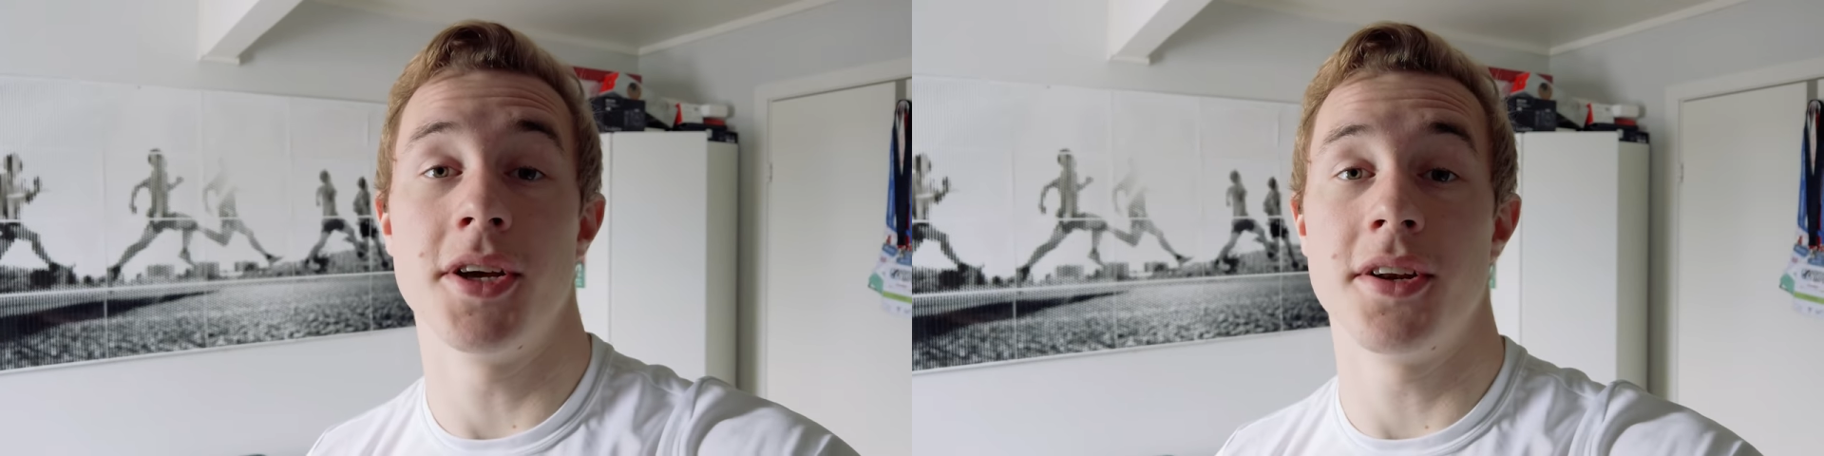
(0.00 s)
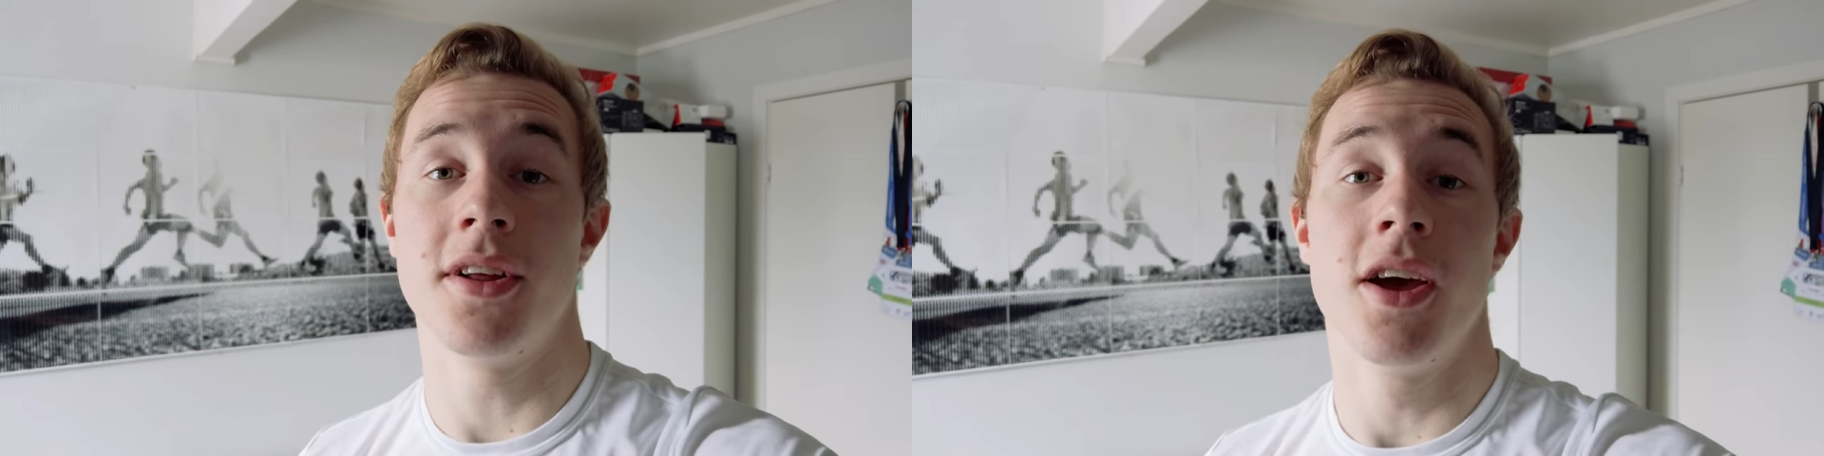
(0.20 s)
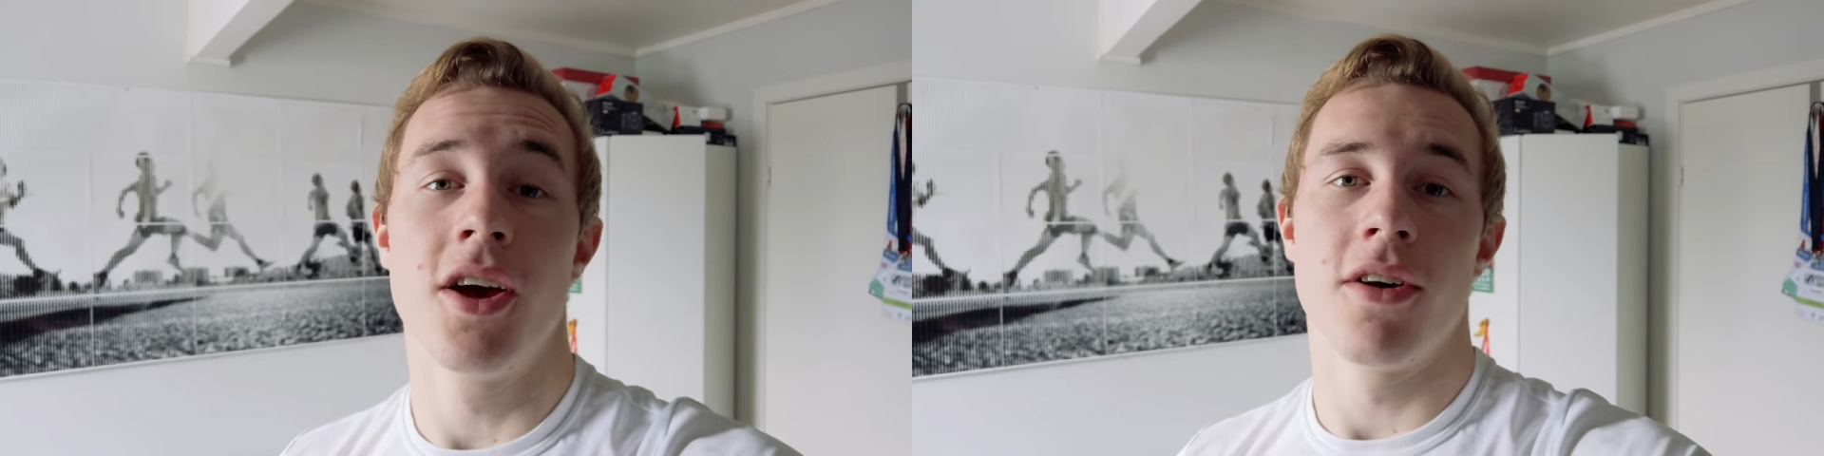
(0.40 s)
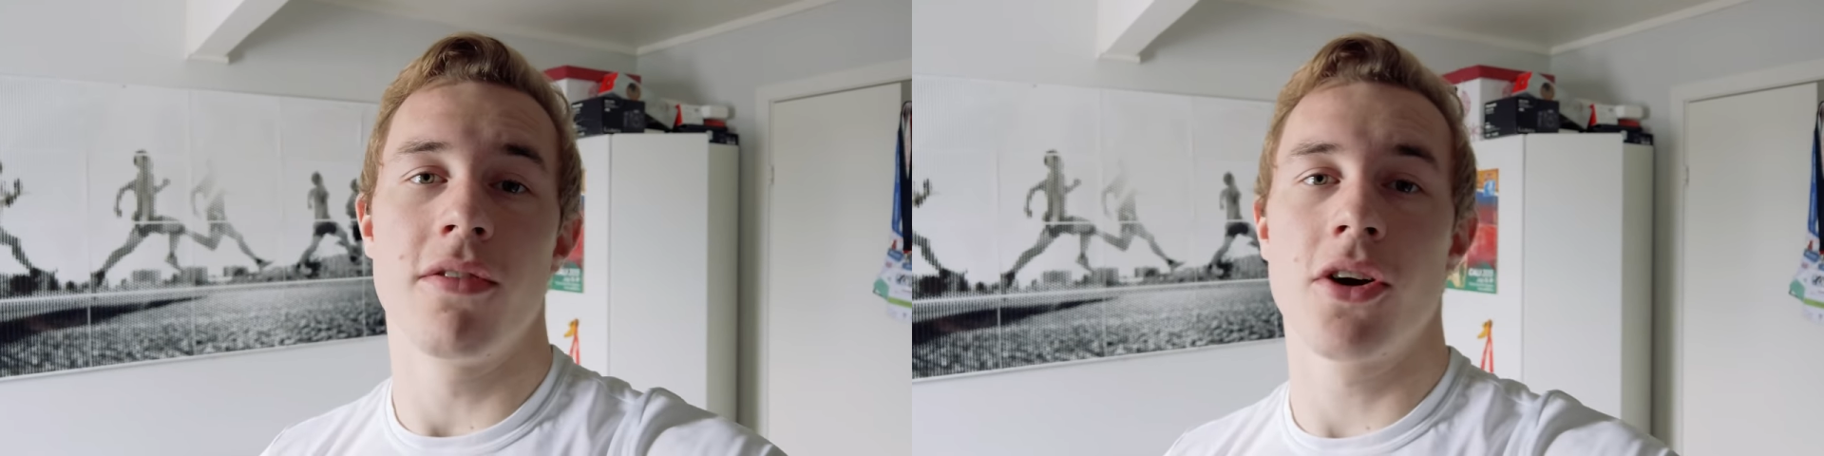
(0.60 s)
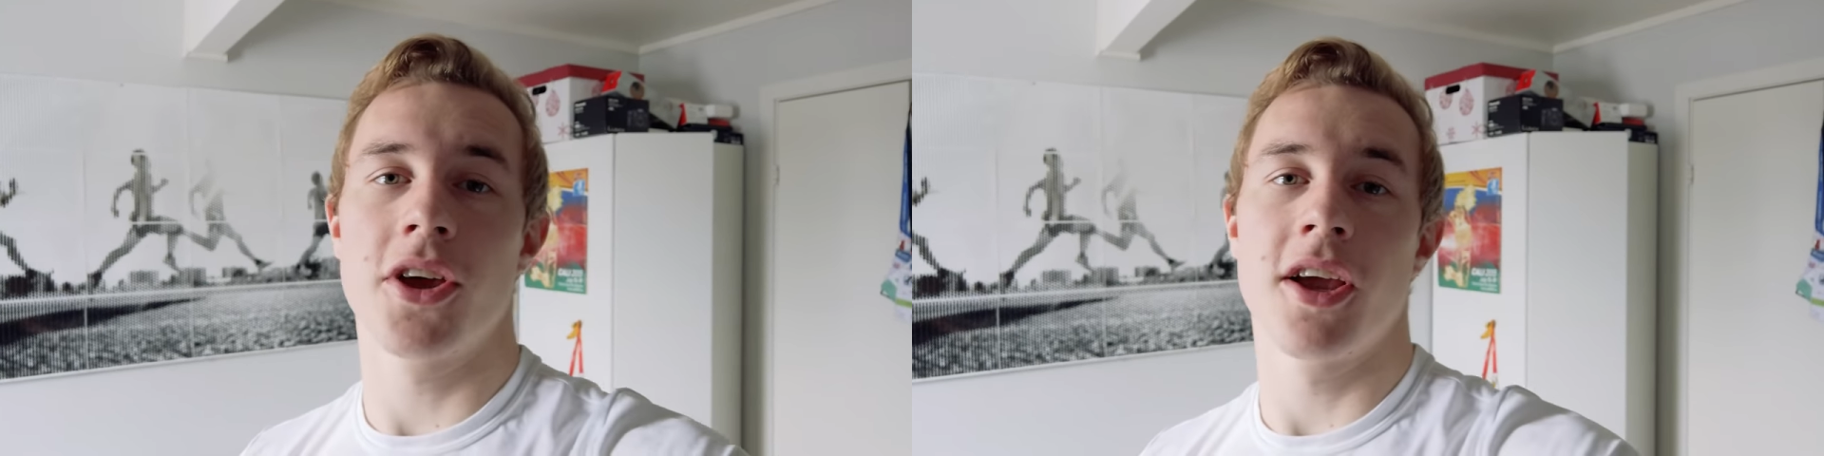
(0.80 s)
been
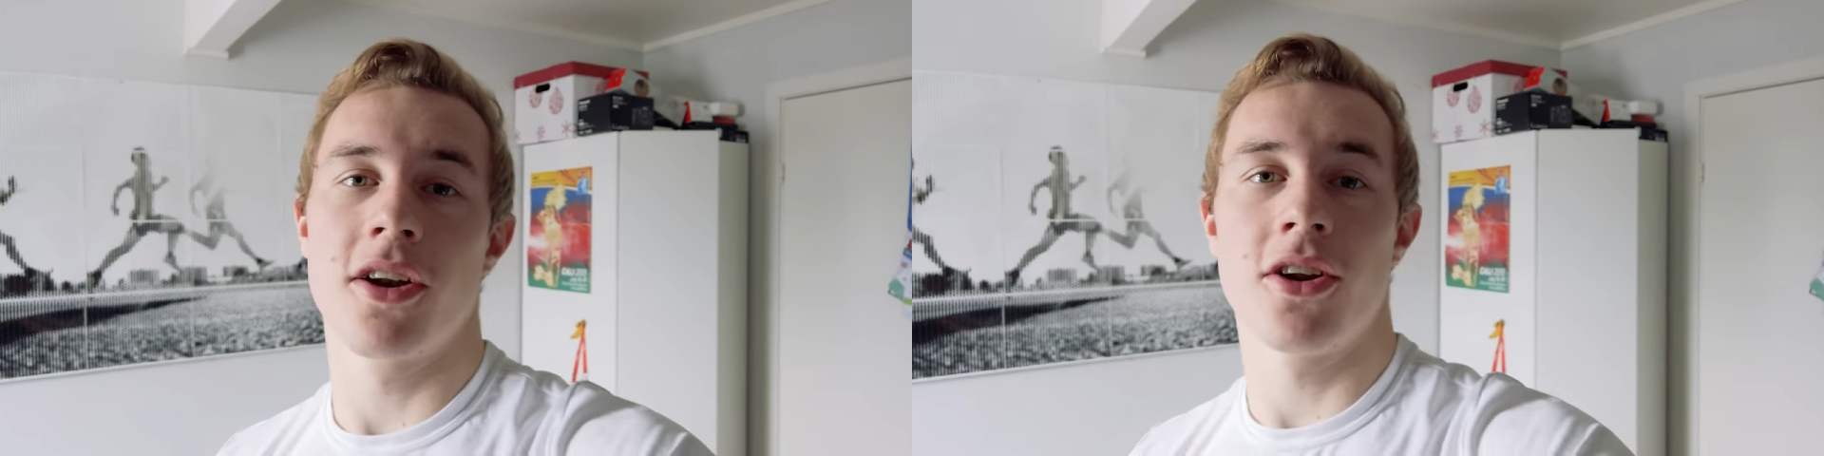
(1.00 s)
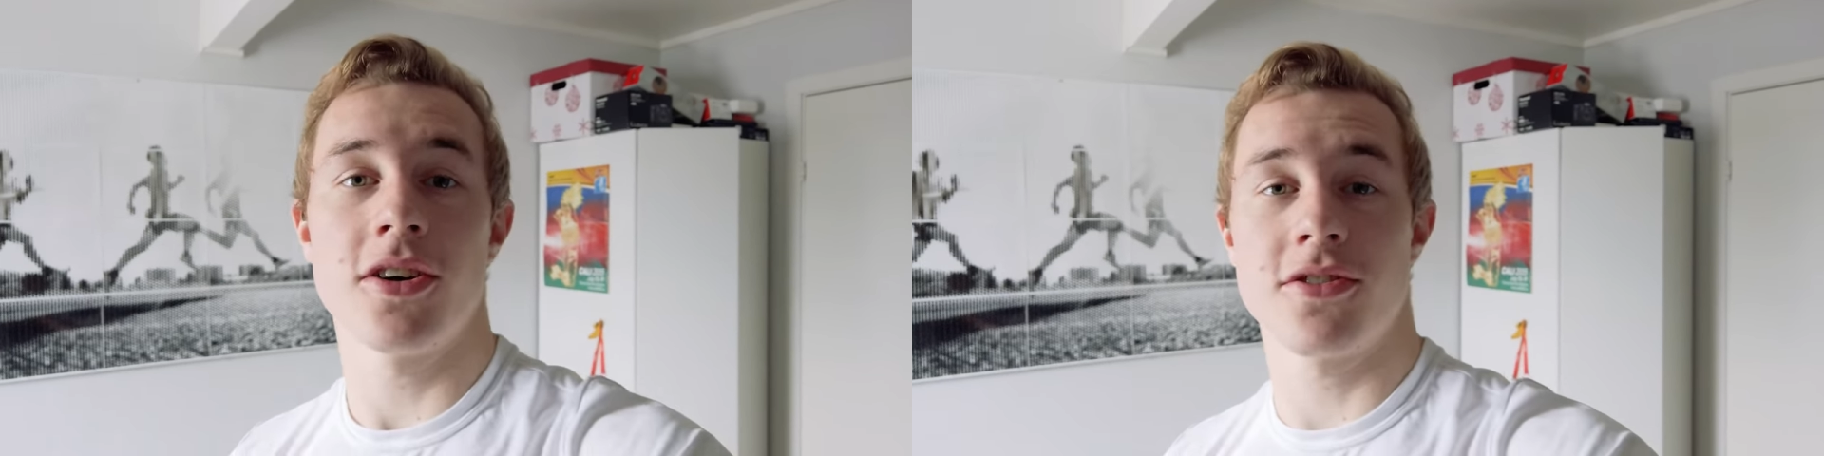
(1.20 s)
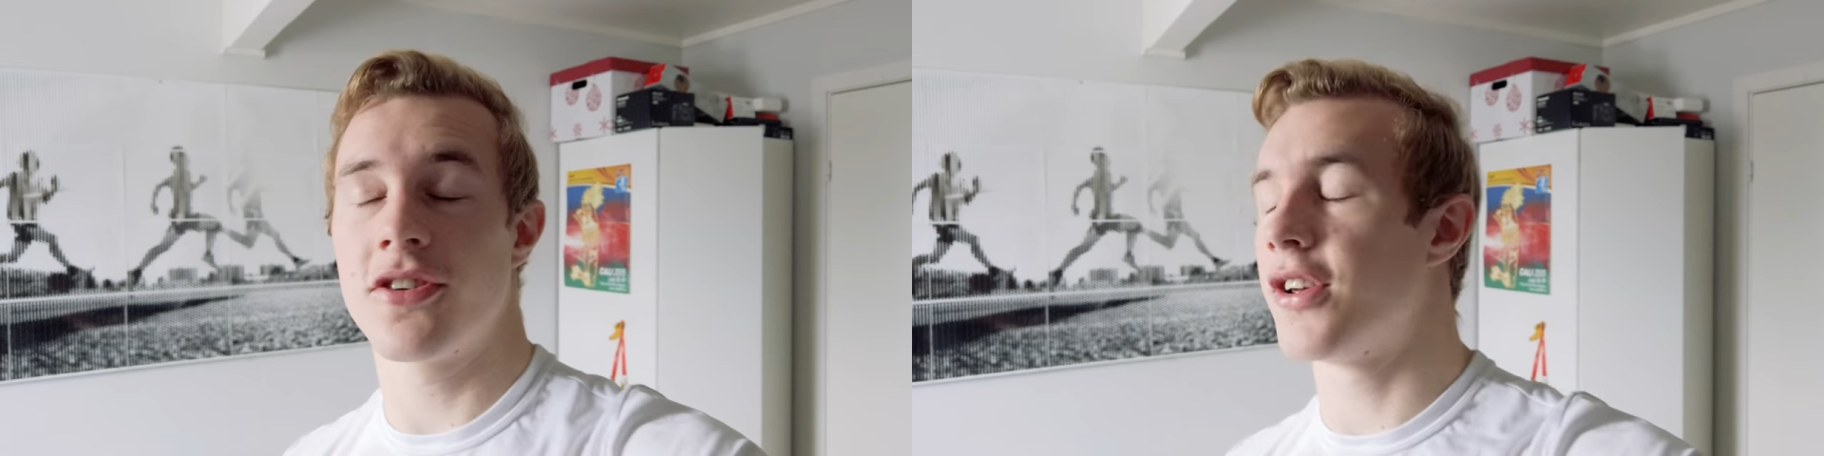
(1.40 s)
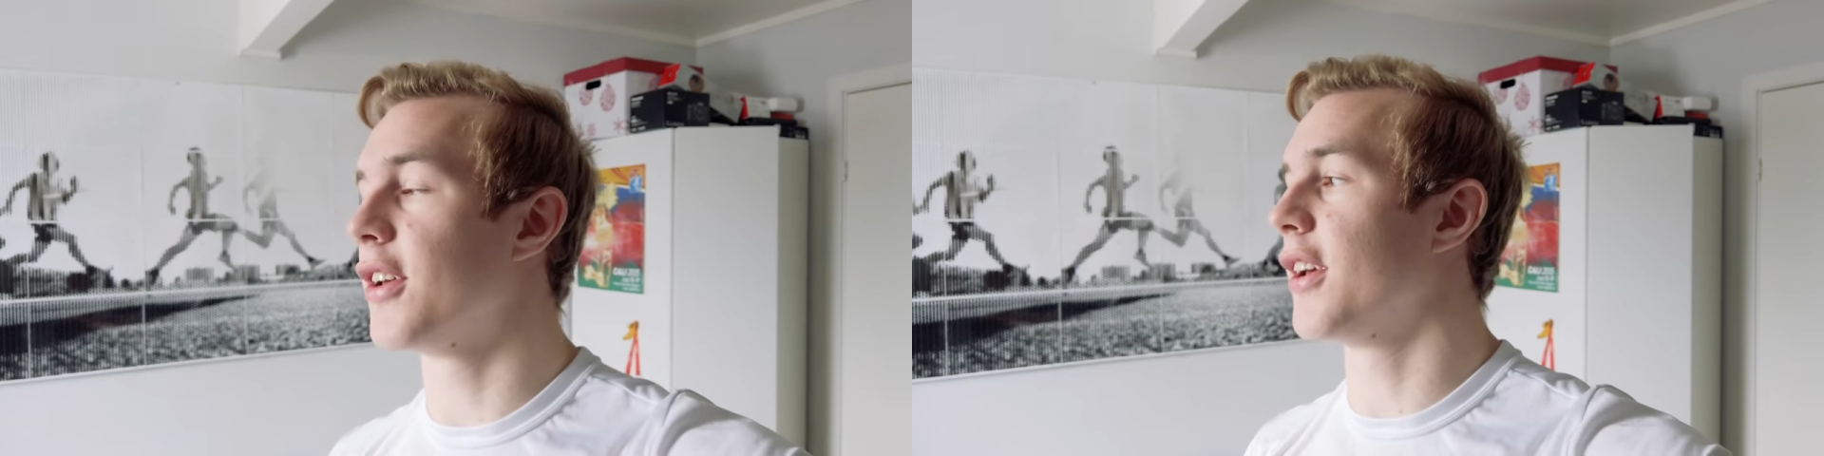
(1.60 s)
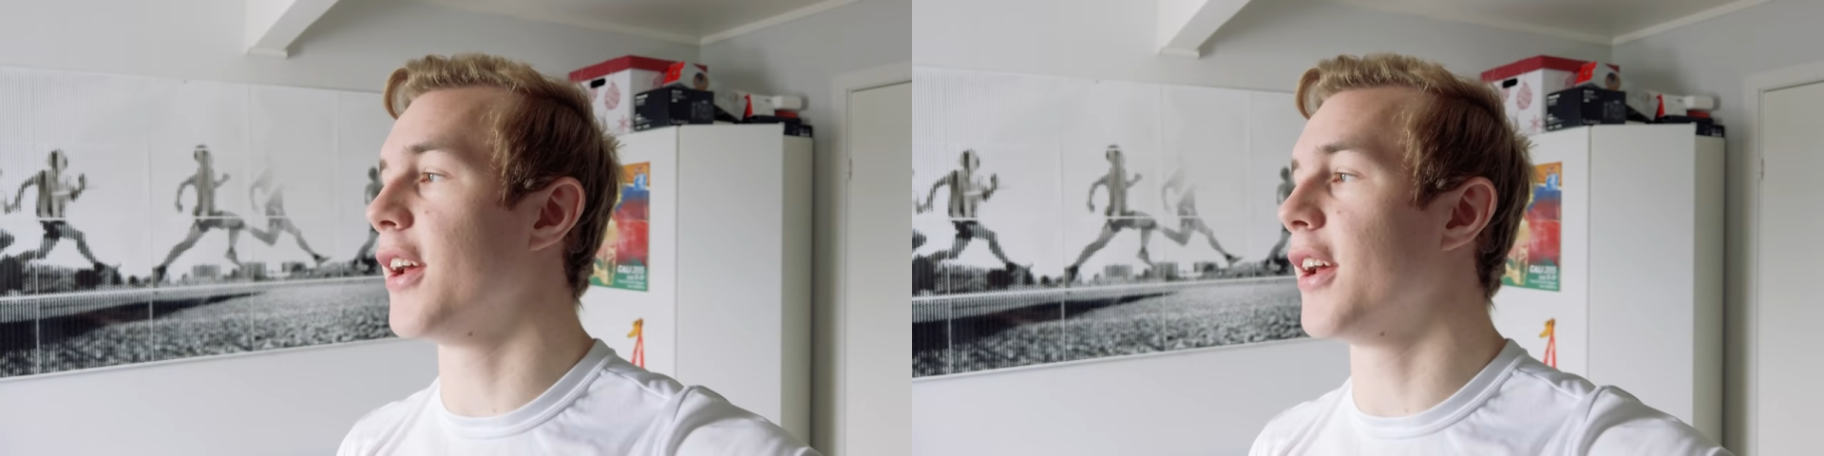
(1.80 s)
vlogging a lot.